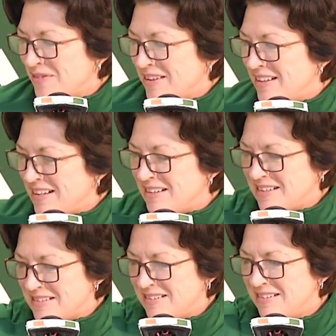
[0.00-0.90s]

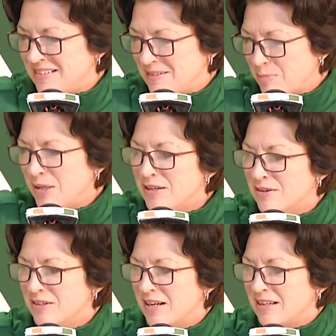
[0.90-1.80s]
the
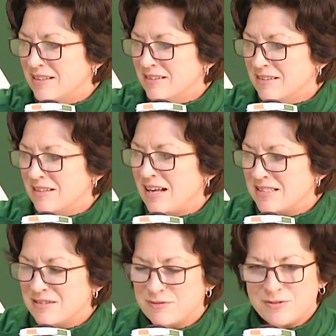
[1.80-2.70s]
player like,
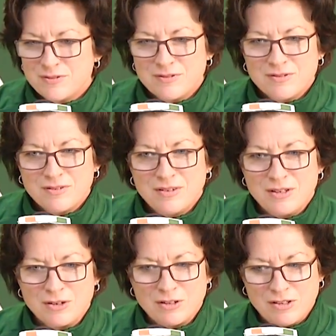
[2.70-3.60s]
as if
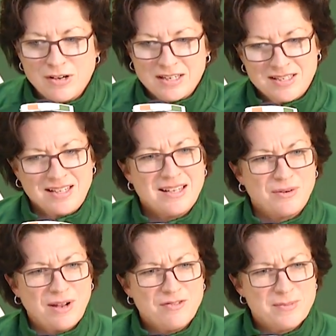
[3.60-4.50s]
you know, you got to take that
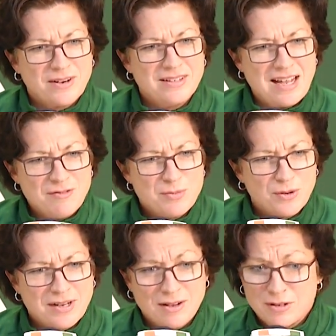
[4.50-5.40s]
away from Erica
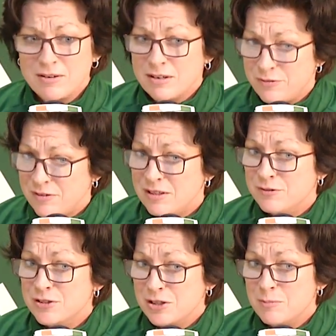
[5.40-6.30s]
Davenport now. Now, a
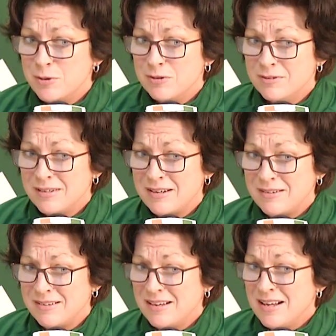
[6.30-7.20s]
15-foot jumper
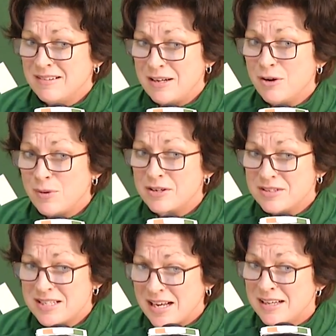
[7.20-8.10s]
that they don't want her
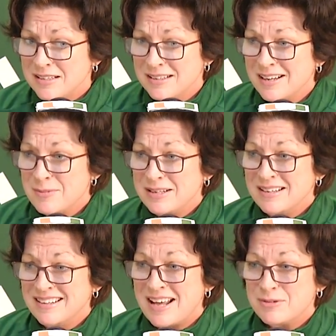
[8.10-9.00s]
to take, I mean,
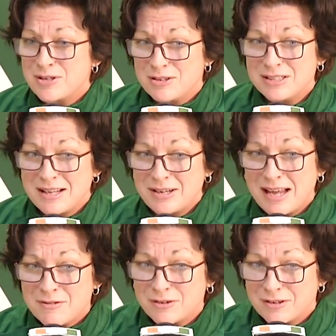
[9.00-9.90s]
right. that was all they
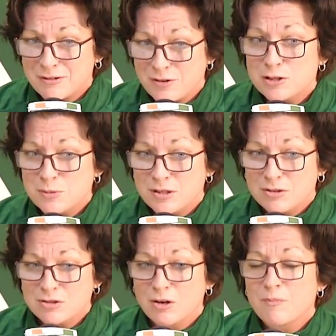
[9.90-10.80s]
gave her freshman
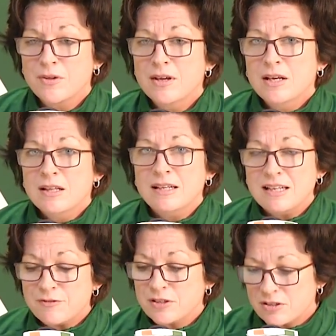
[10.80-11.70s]
year. So that
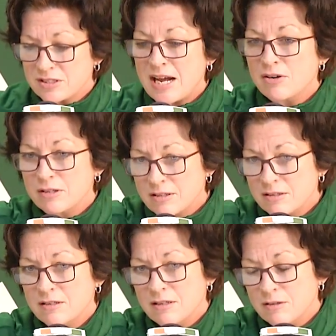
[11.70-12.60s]
definitely her scouting
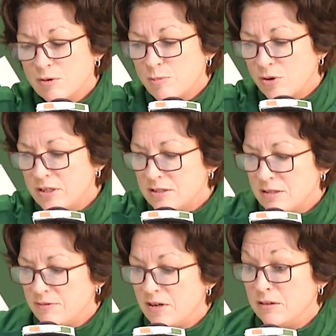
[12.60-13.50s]
report has
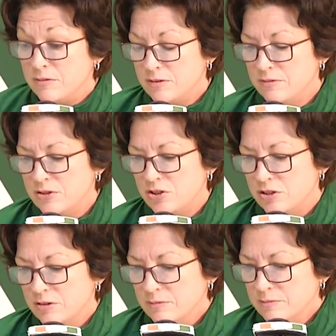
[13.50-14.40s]
evolved for
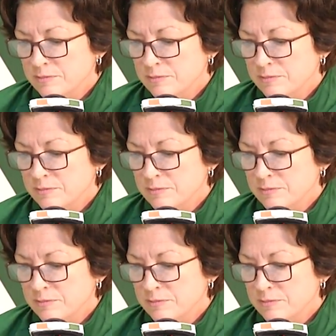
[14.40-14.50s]
sure.